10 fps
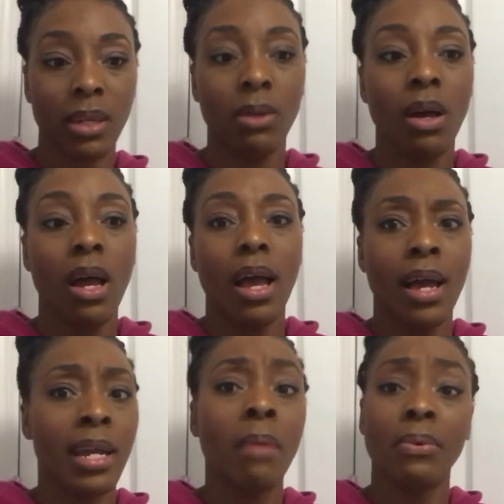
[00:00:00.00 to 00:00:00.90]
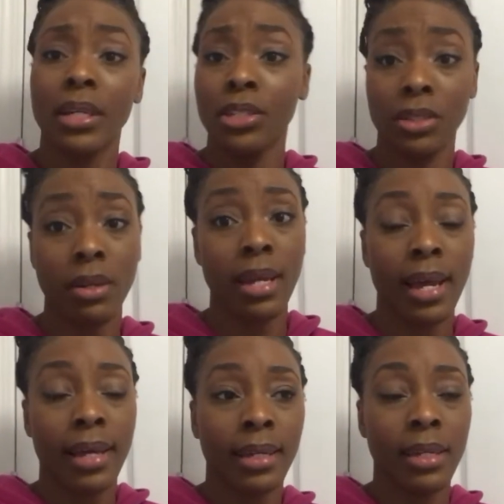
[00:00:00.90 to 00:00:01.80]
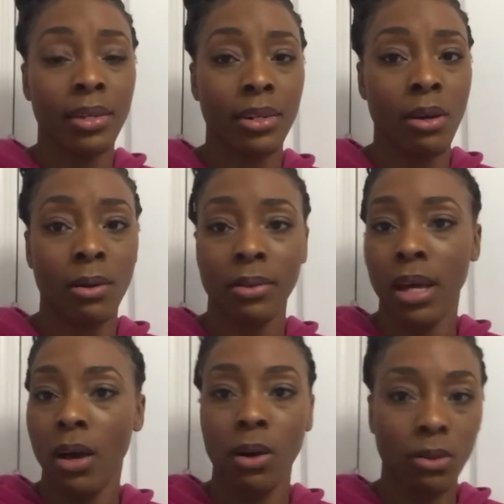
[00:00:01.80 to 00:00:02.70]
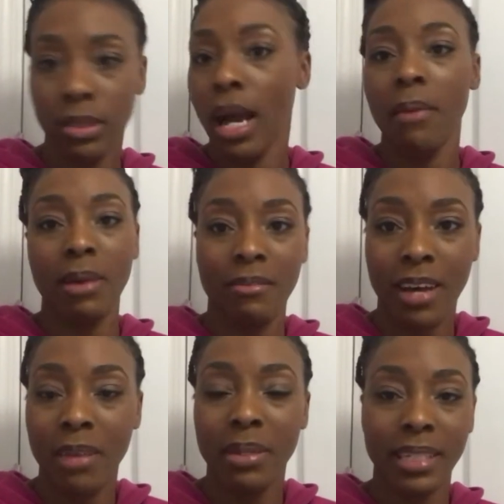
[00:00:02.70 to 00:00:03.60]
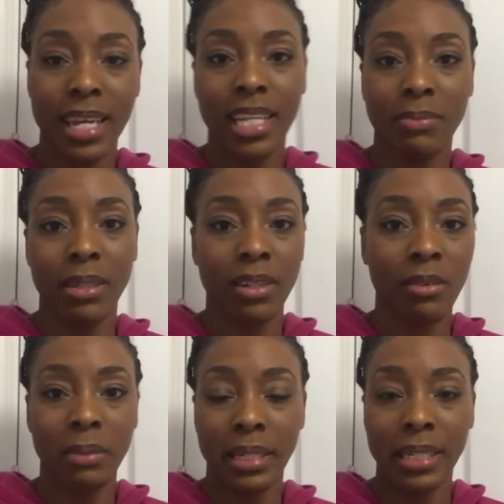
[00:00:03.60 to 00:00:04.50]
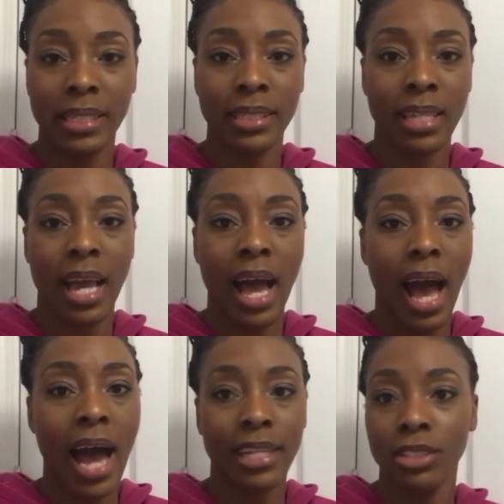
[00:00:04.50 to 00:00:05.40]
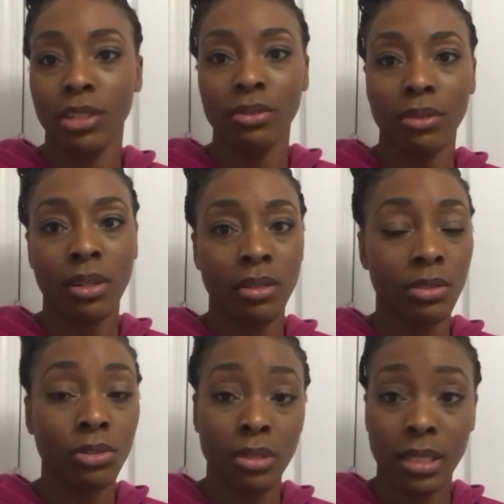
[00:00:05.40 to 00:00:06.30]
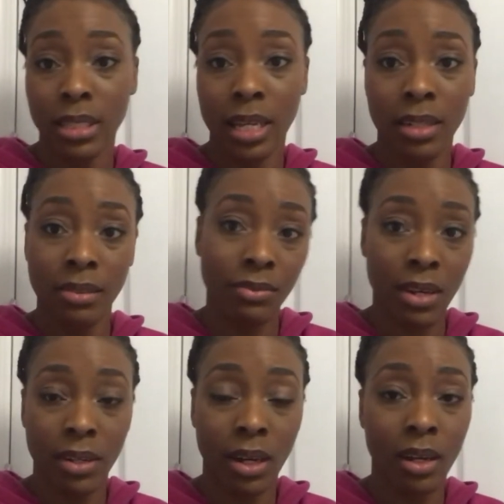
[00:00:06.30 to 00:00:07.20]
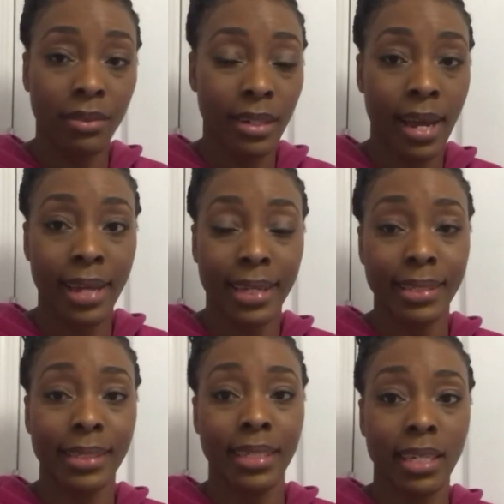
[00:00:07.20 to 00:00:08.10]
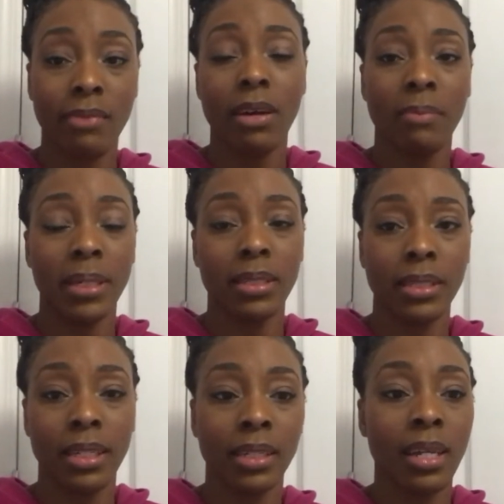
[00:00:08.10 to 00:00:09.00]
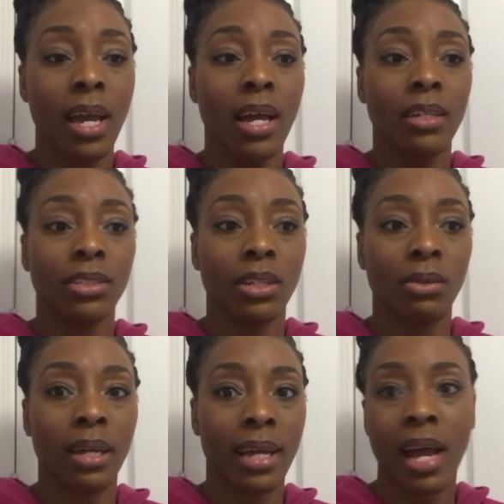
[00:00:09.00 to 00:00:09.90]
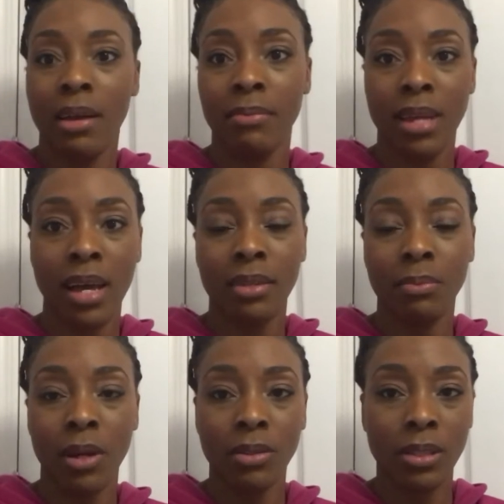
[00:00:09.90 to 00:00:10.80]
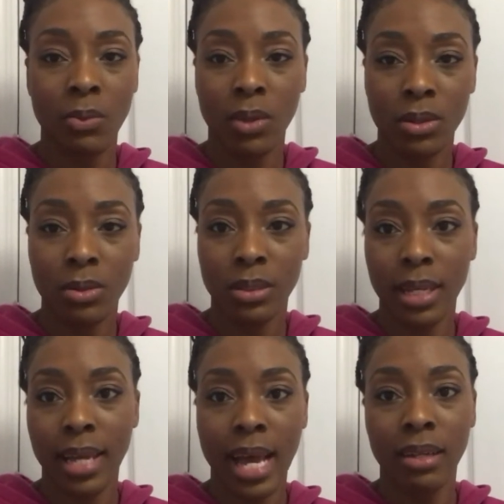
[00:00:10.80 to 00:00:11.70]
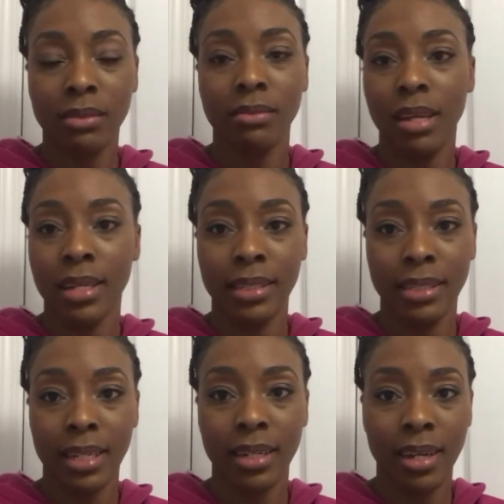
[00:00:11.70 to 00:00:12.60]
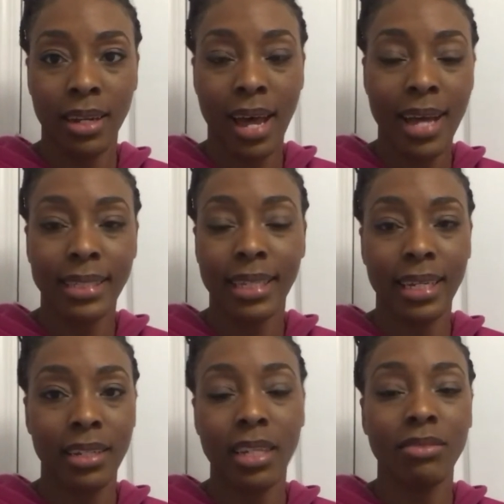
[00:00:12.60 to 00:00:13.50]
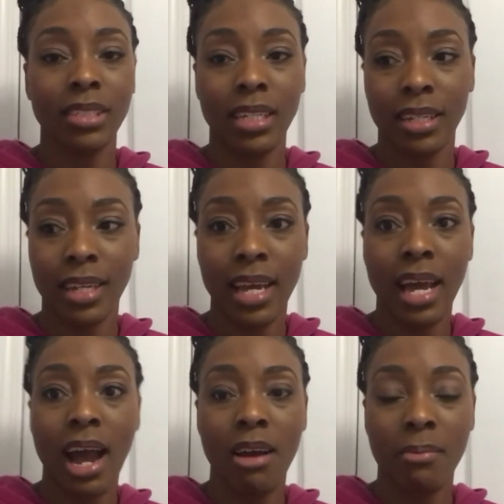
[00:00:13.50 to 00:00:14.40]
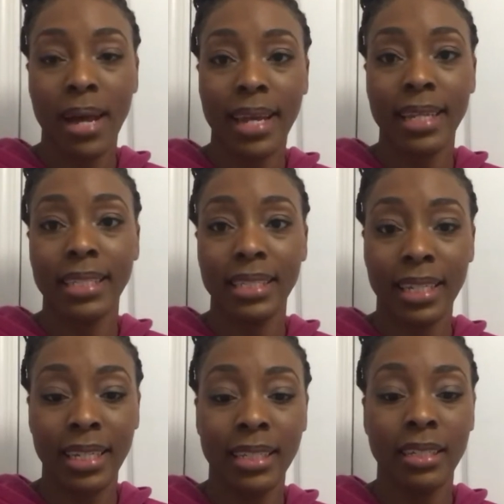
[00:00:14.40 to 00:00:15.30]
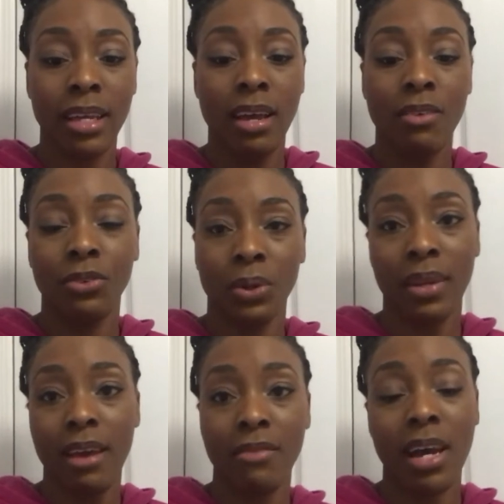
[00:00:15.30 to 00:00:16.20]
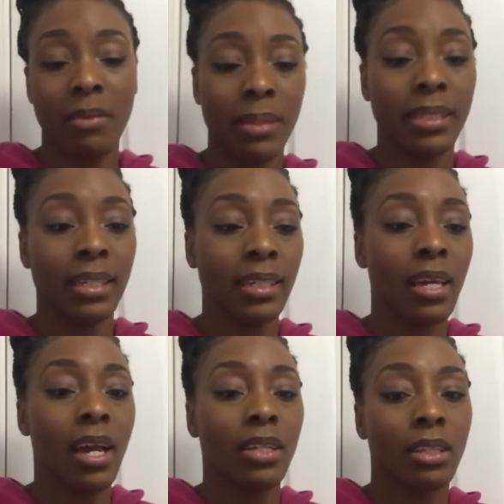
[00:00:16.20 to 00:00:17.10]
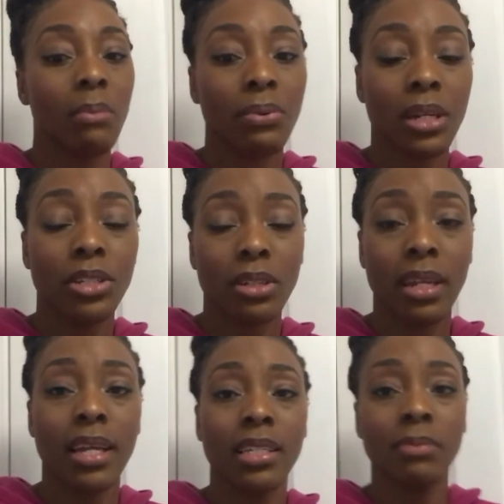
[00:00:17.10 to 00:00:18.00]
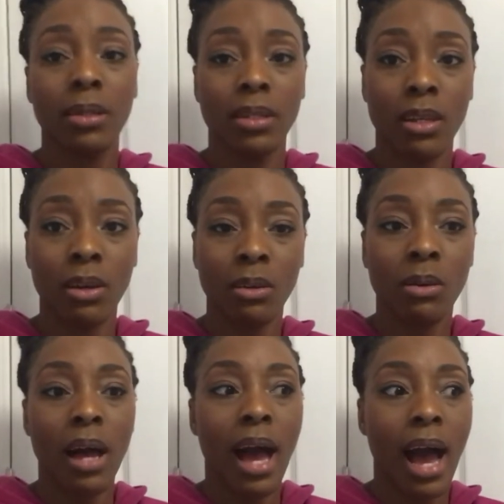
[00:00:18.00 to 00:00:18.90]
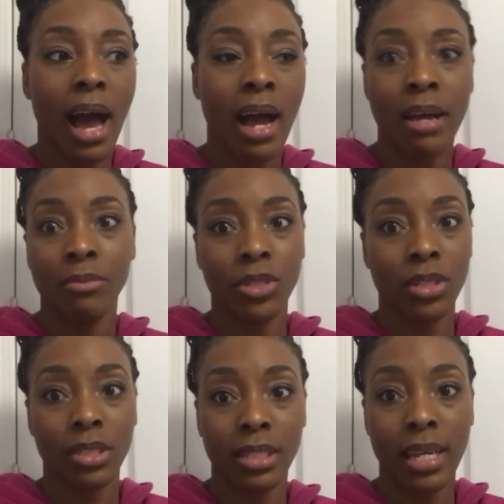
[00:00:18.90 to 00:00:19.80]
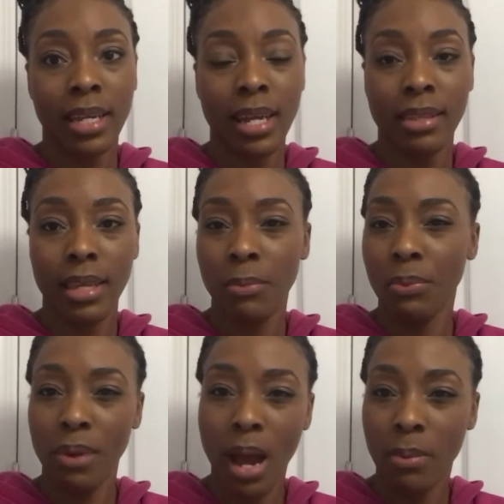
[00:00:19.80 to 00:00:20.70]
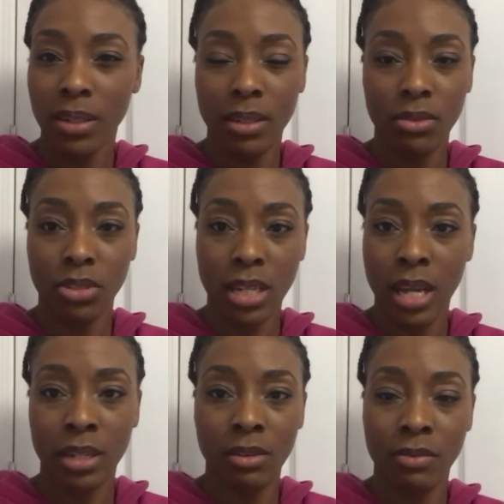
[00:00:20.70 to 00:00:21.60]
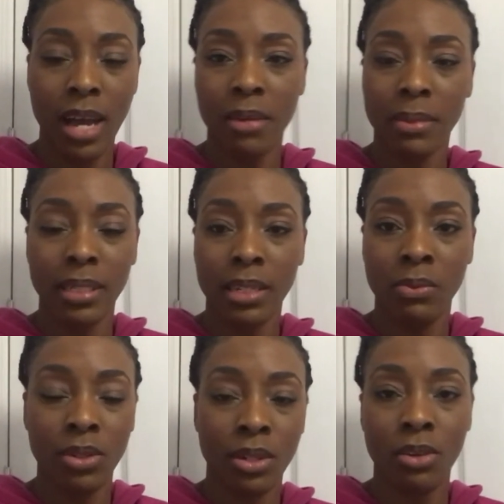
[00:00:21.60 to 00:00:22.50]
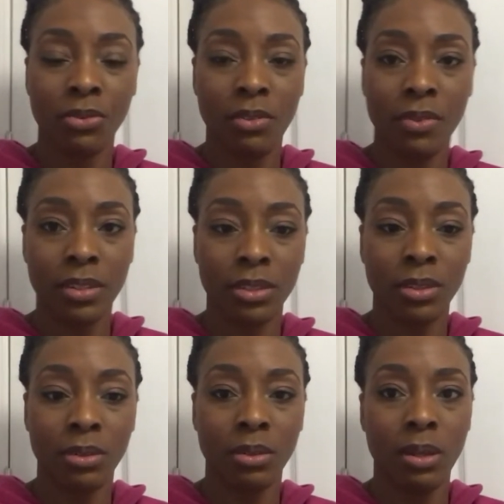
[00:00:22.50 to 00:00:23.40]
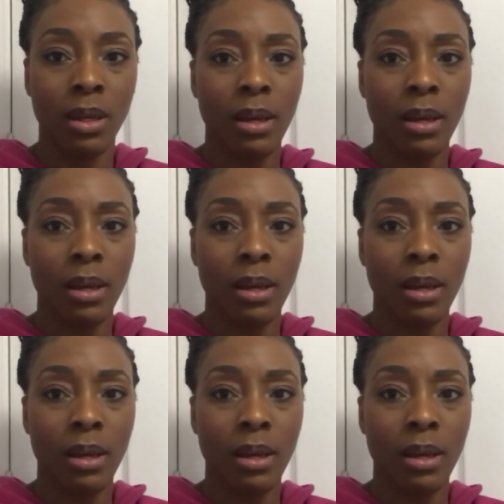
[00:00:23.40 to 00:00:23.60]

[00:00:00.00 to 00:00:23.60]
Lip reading: low. And I'm pretty sure that, the whole time my vitamin D has been low because I don't do the sun very often. I get sick if I'm in the sun. So like I'm not someone who's like out in the sun a lot to get enough sun that our bodies need for that vitamin D. So I'm pretty sure that it's been low. I'm just saying that they probably don't check your vitamin D when you go for a physical.